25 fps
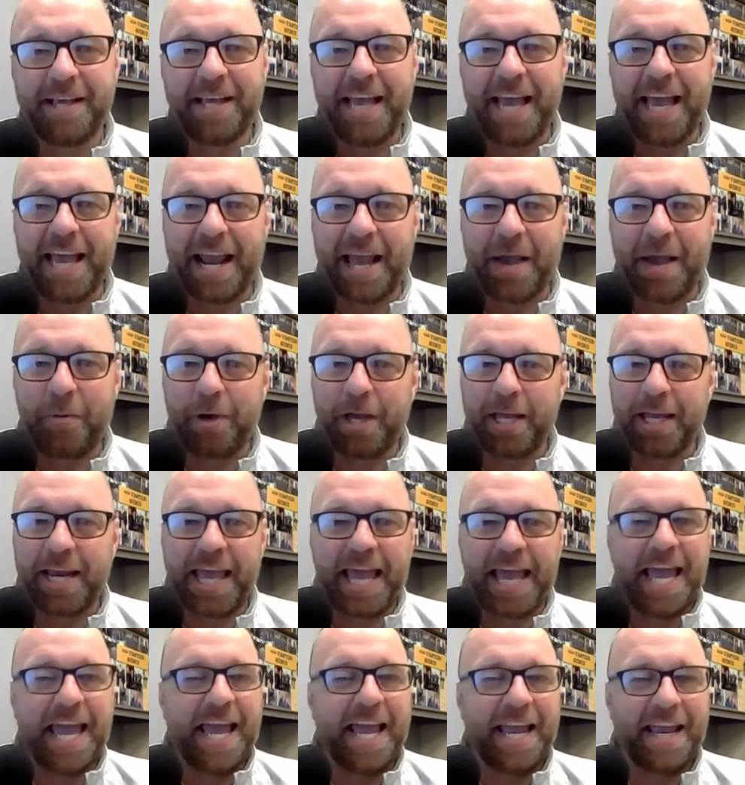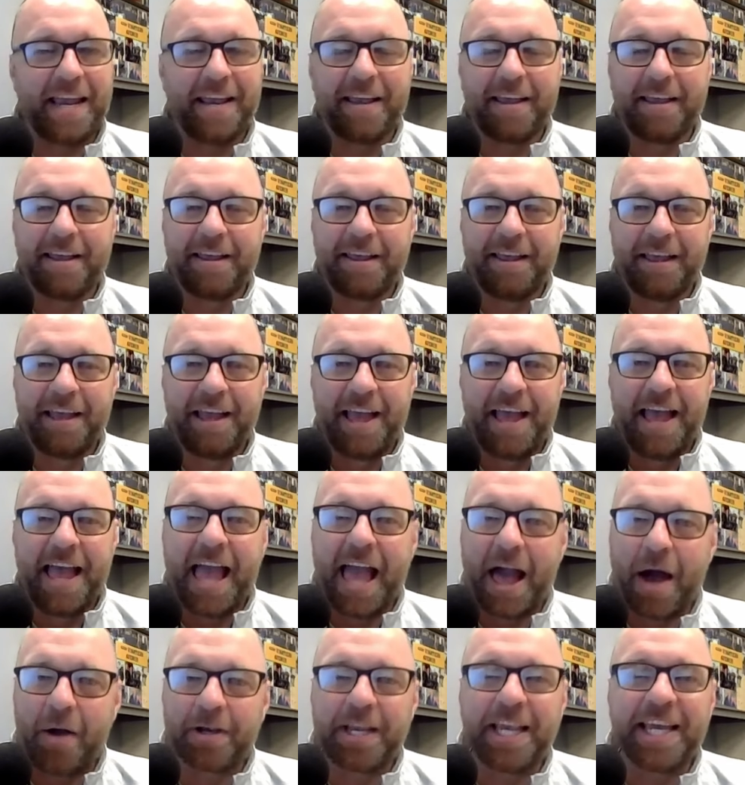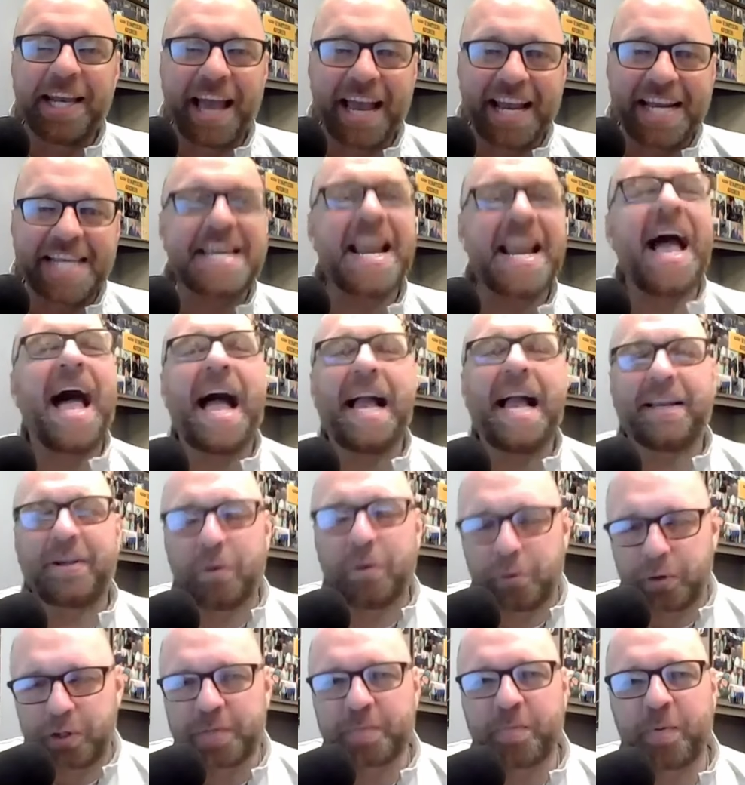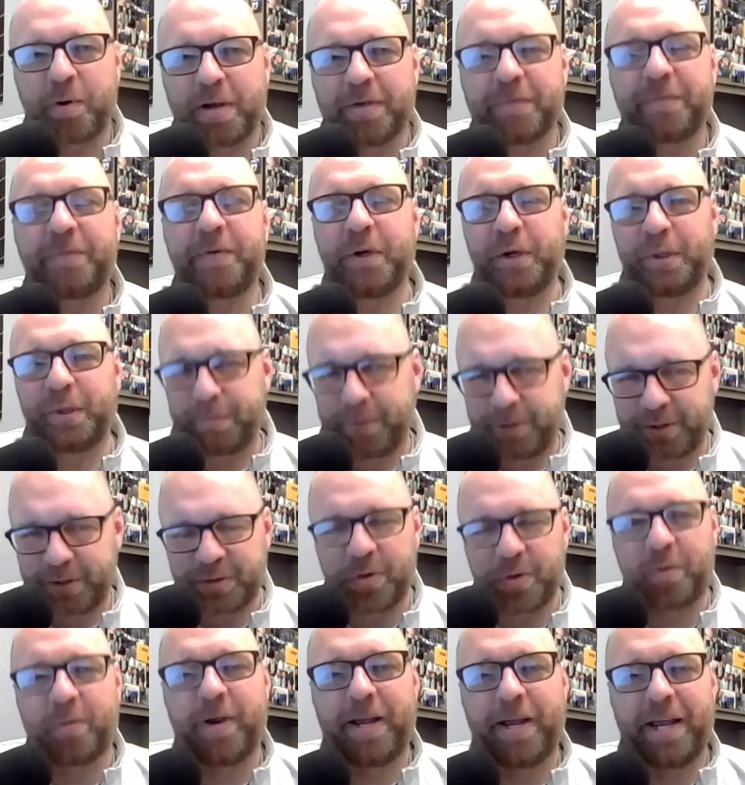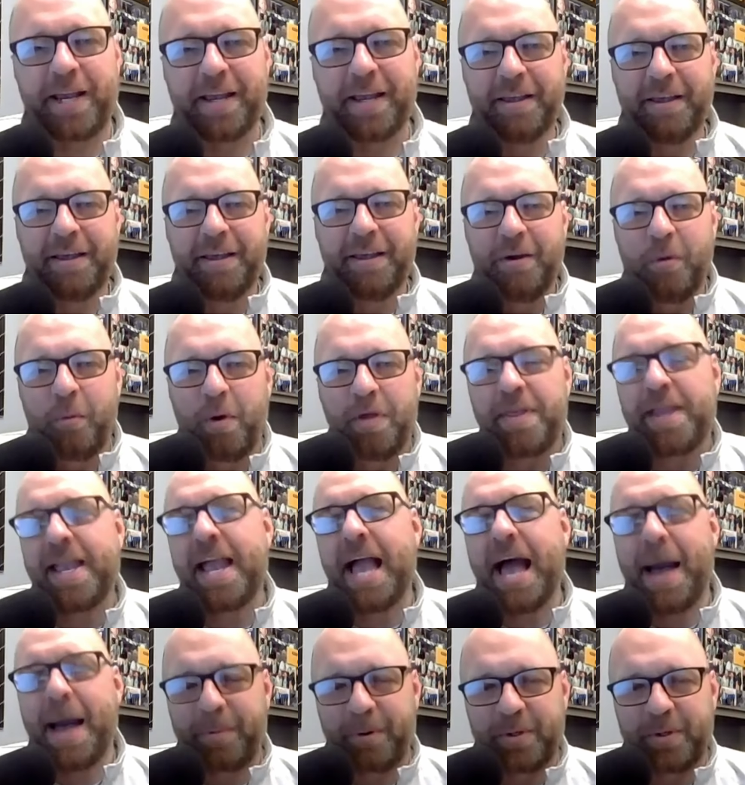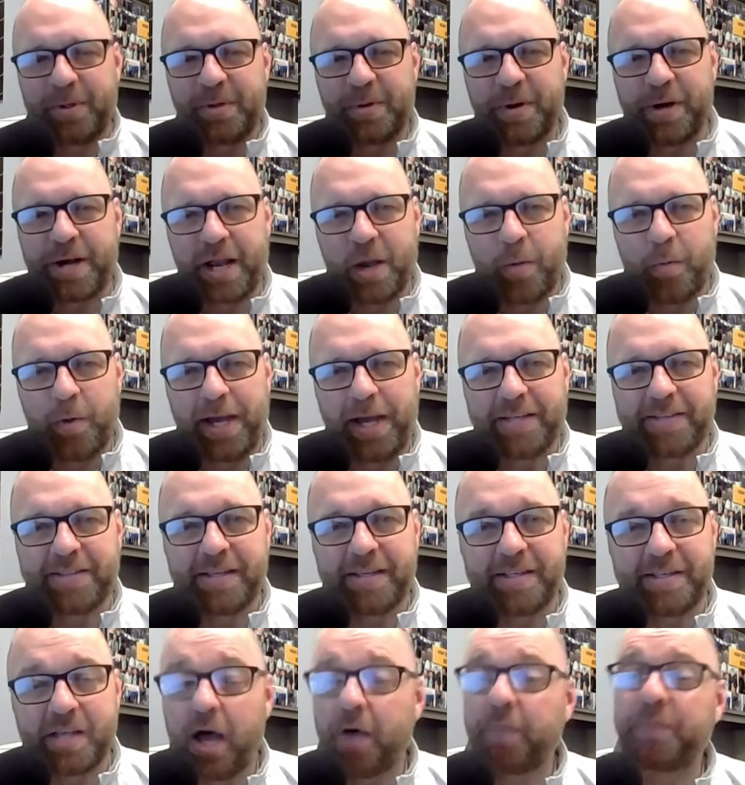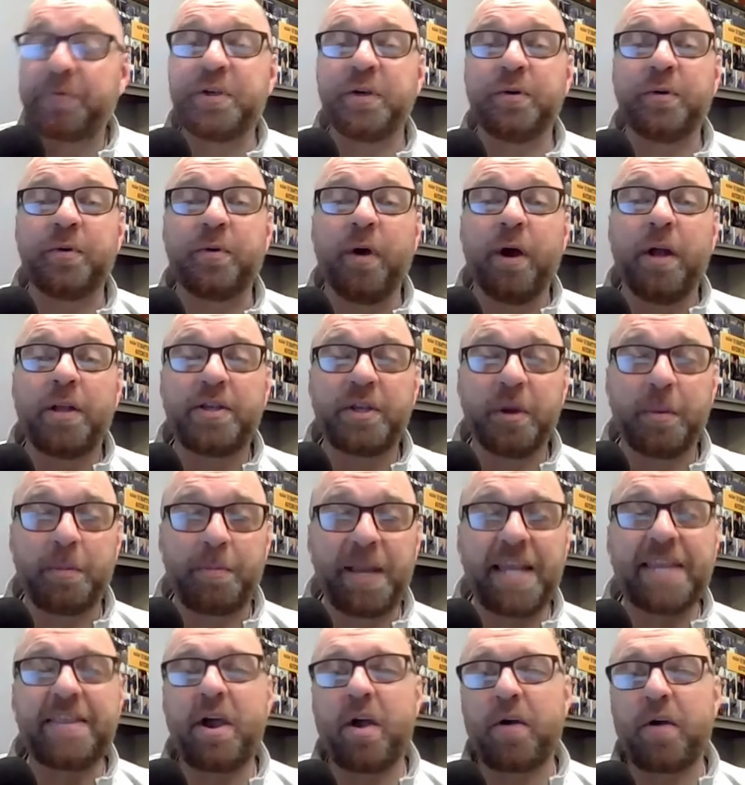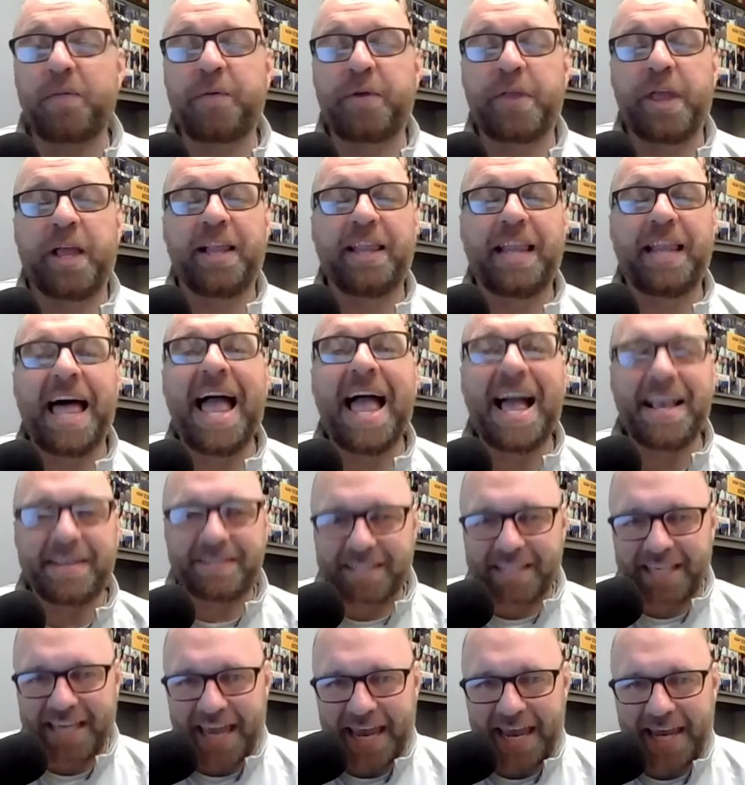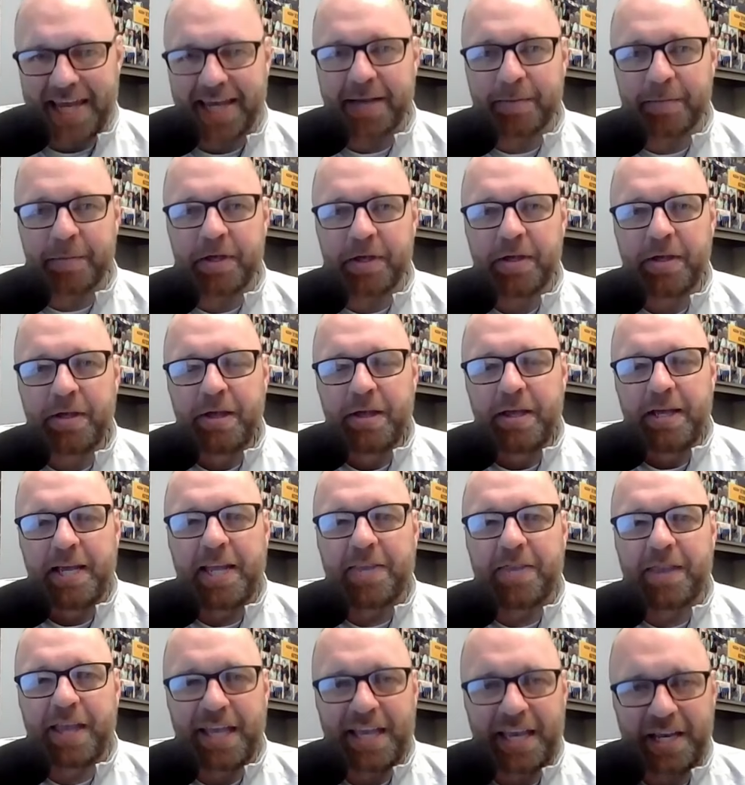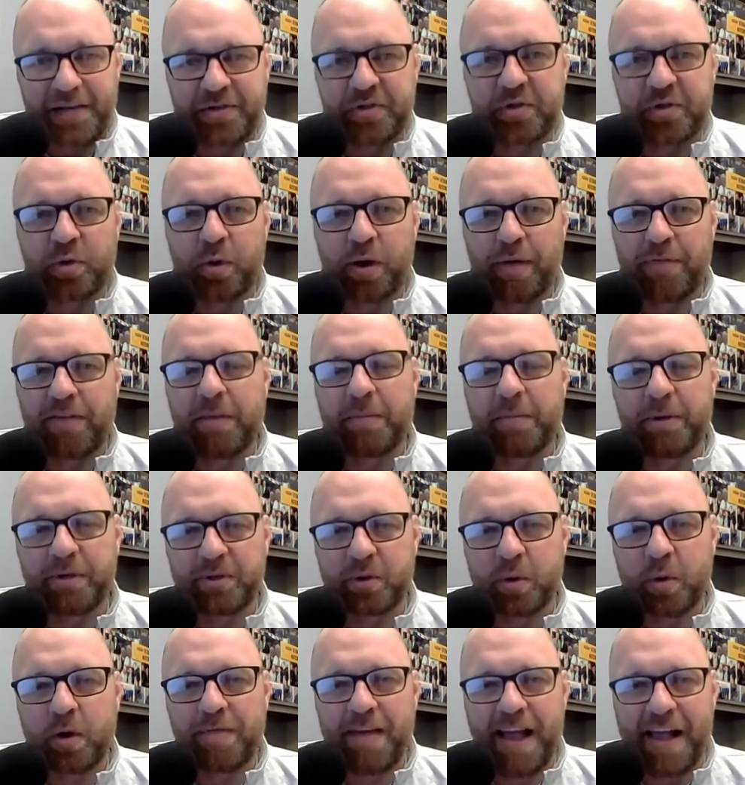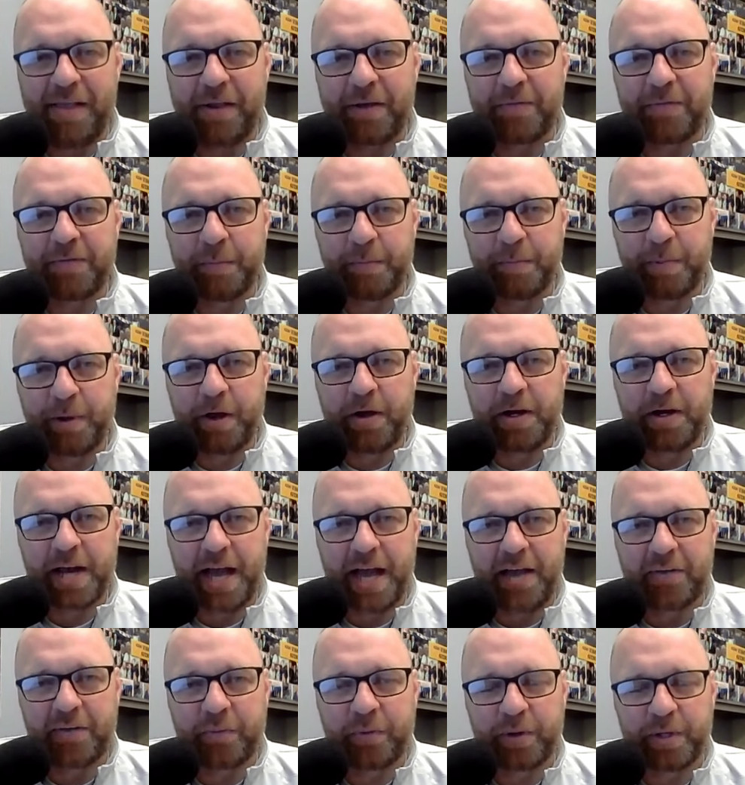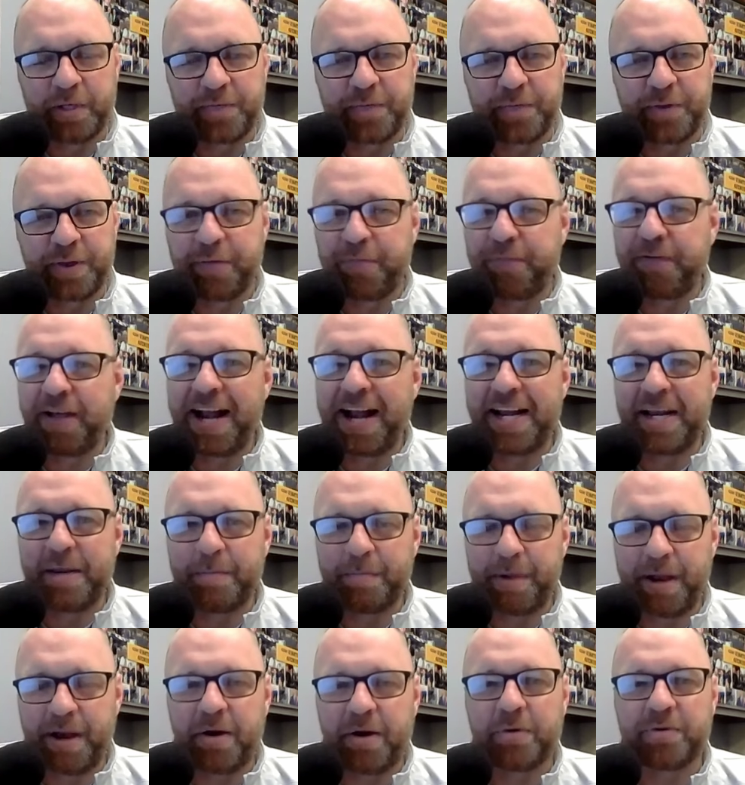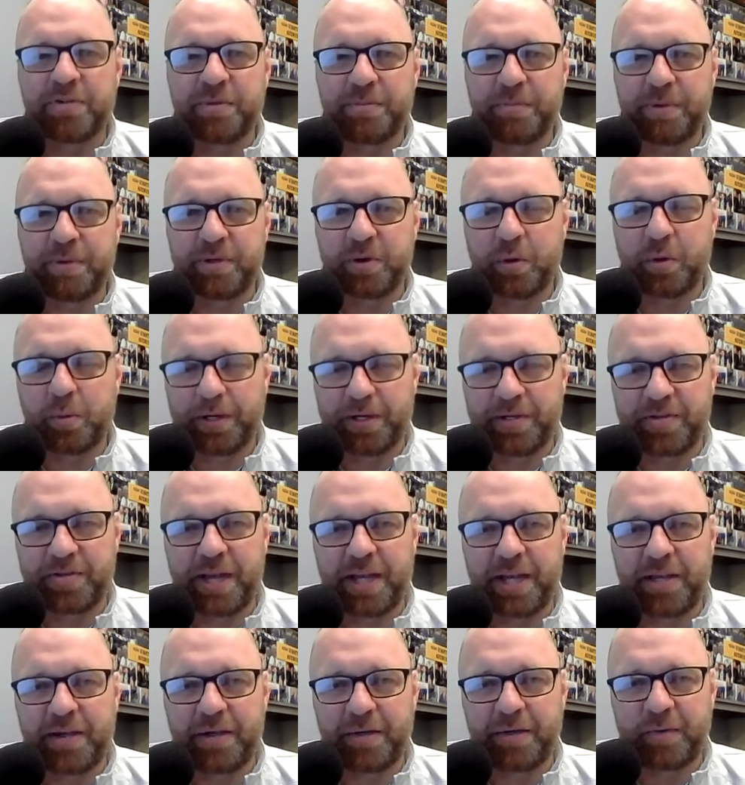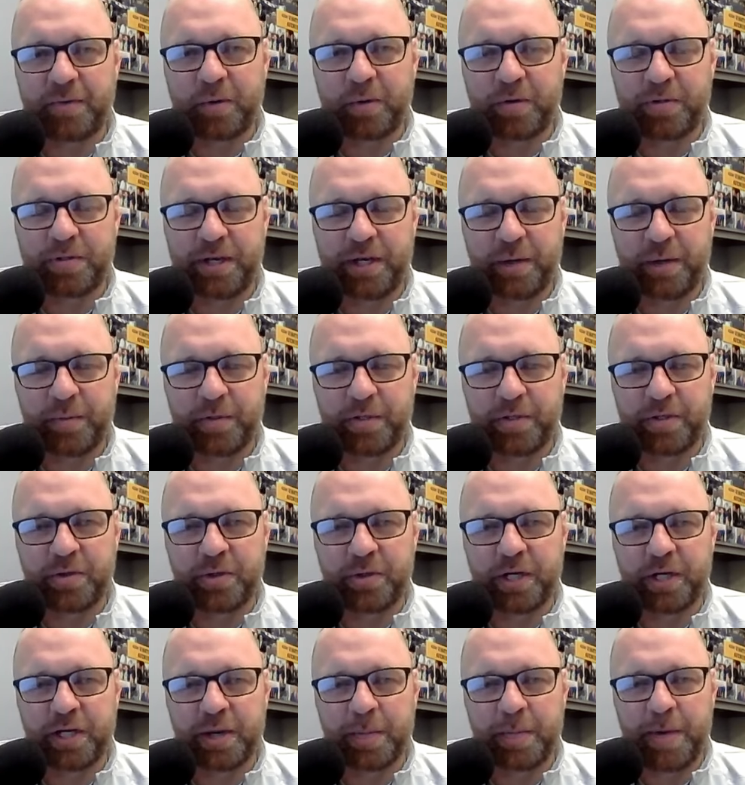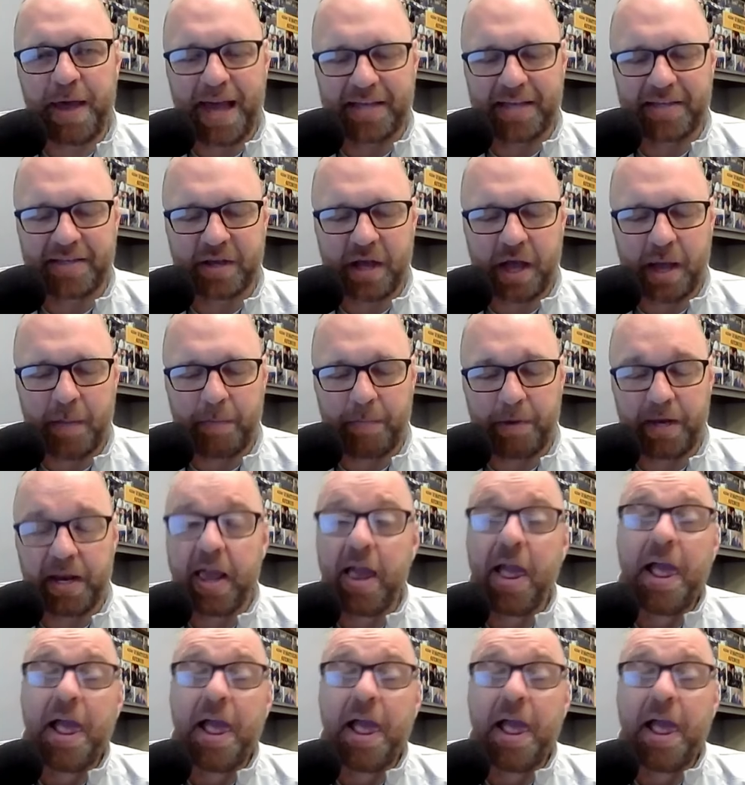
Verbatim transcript: and I went, hey, how can I not go to Springfield, Missouri when the opportunity awaits itself oh, to to be there for the last game in the history of the Missouri Valley Football uh, Conference for the Fighting Bears of Missouri State University was too good to pass. You up. do